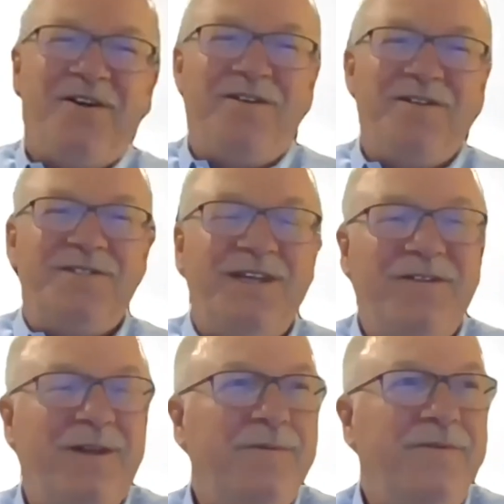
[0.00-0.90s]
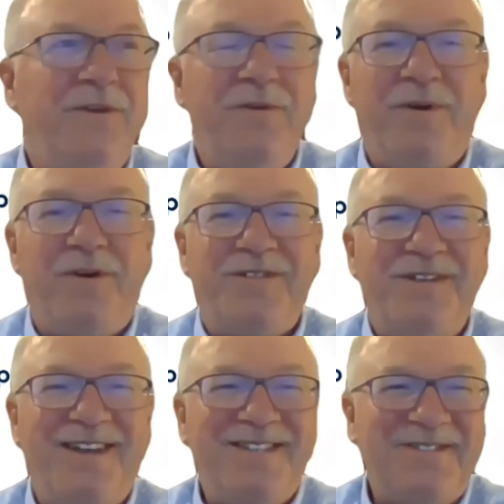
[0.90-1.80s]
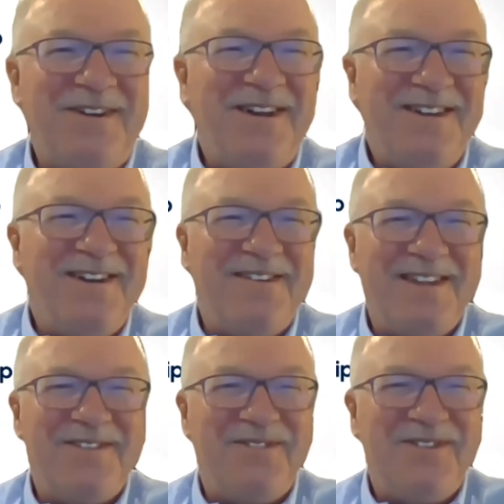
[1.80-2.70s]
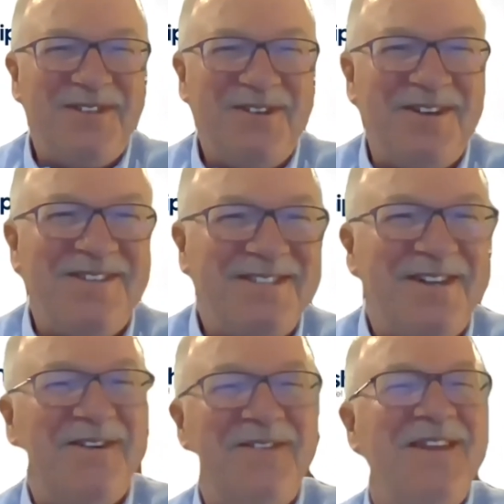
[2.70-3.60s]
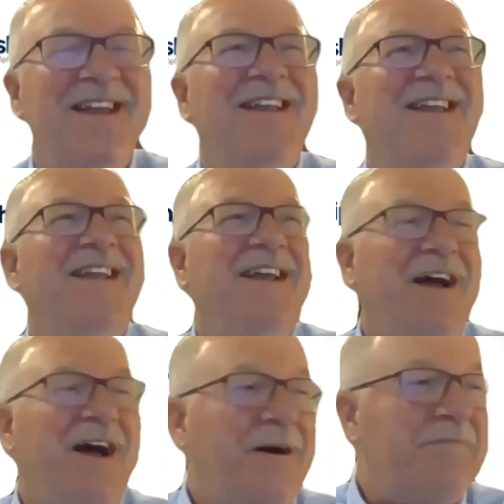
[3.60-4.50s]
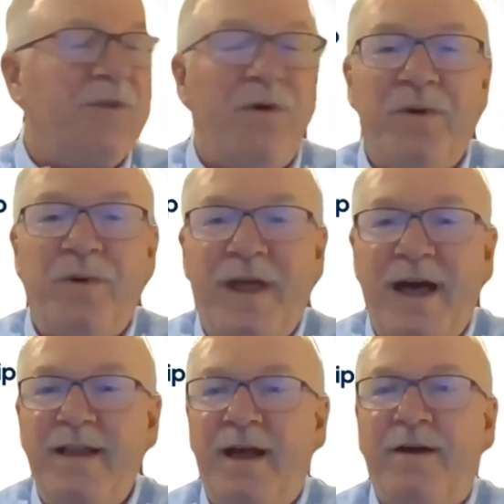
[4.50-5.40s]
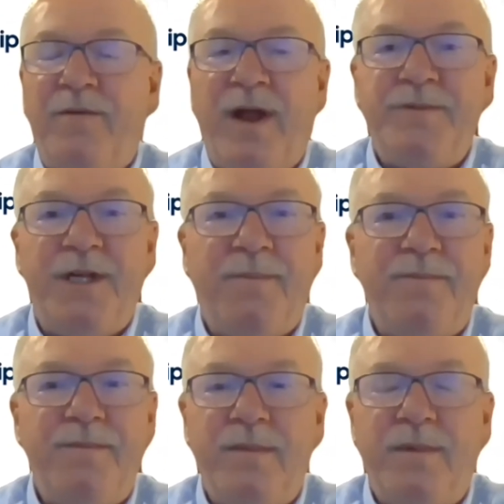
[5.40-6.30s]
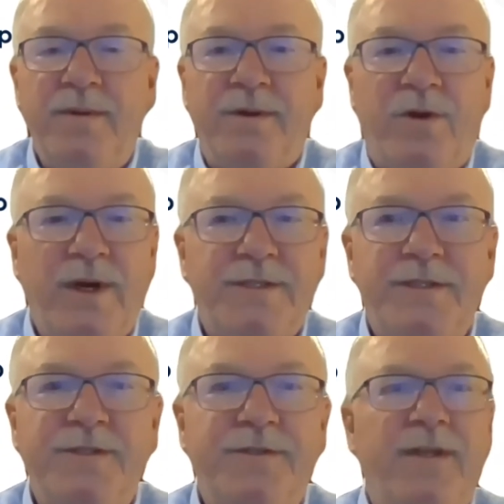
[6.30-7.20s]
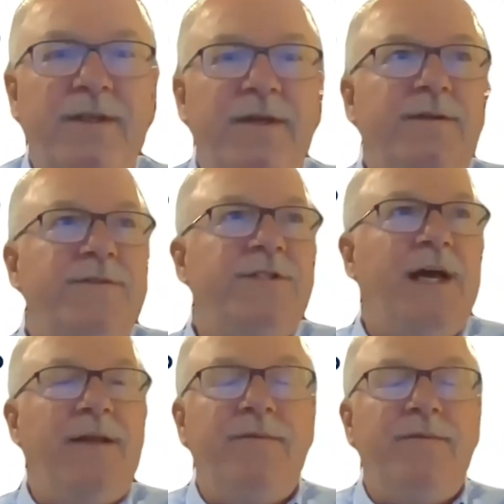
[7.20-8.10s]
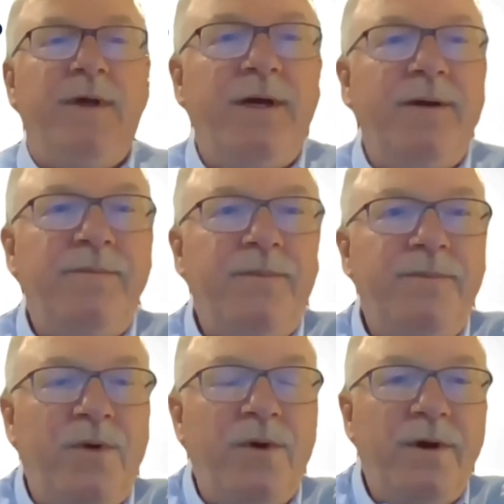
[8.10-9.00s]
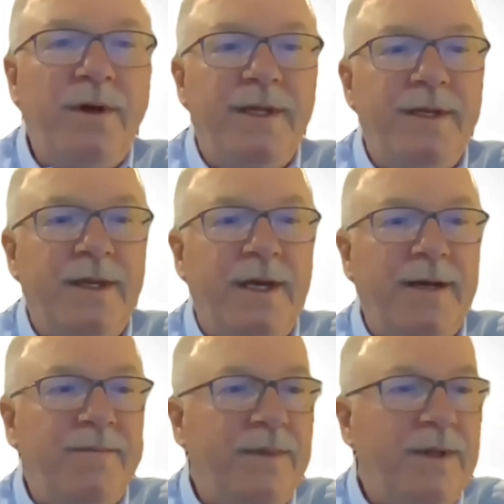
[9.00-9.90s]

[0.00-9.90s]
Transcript: to sell W V U merchandise around here, that's for sure. So um, well, that uh, wraps up the questions on the chat uh, board. And um,